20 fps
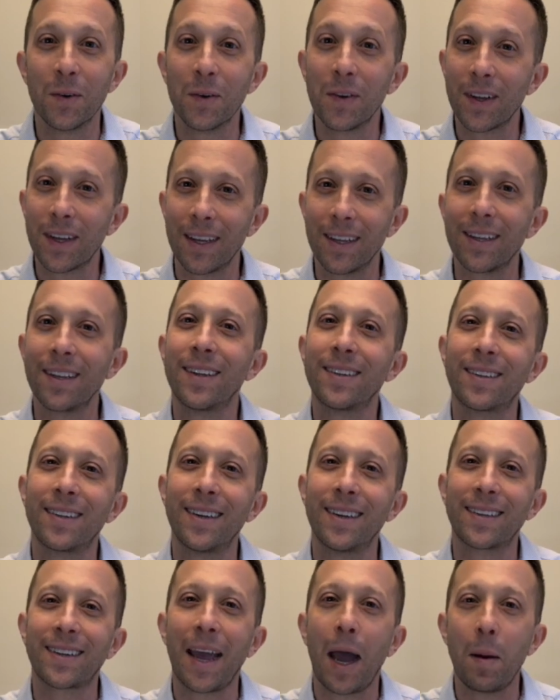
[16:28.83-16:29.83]
or listed
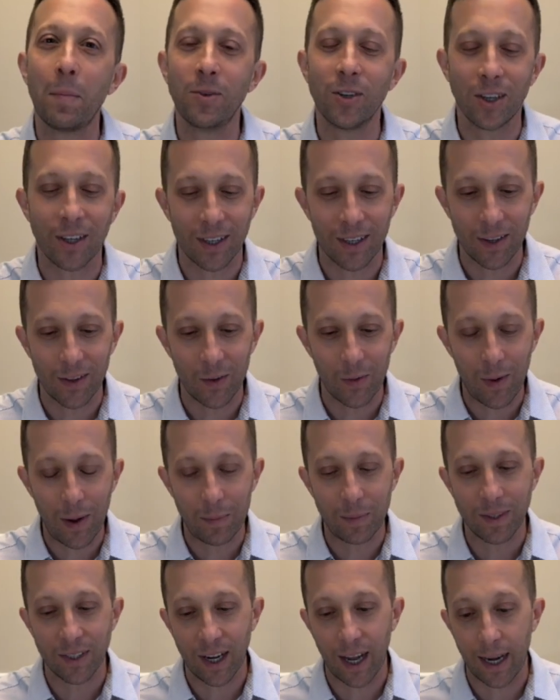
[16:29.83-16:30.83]
as Cap Junky on the
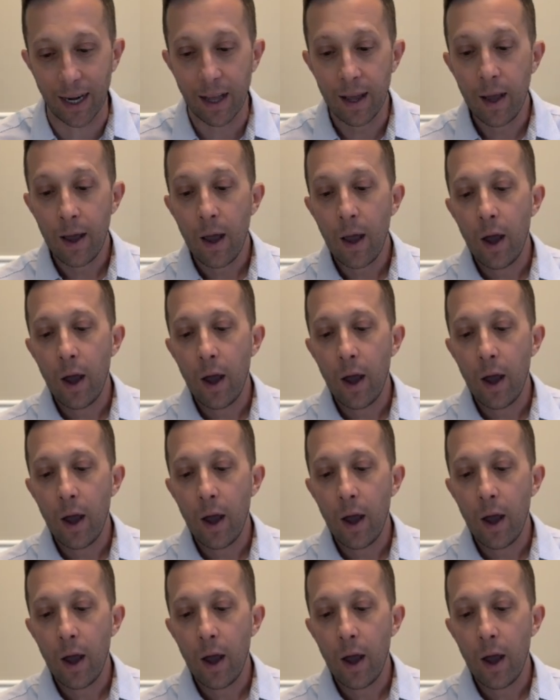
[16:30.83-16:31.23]
website.